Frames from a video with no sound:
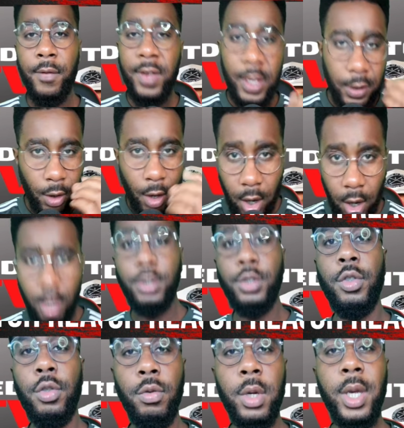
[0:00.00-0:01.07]
He's conned
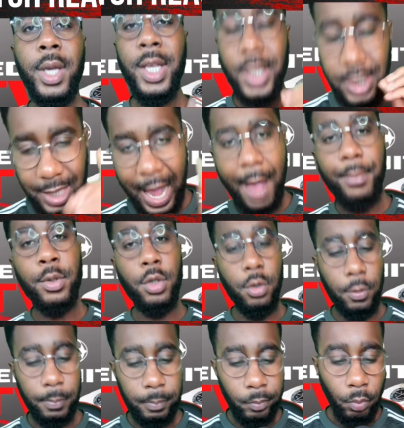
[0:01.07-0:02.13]
you. He scammed you.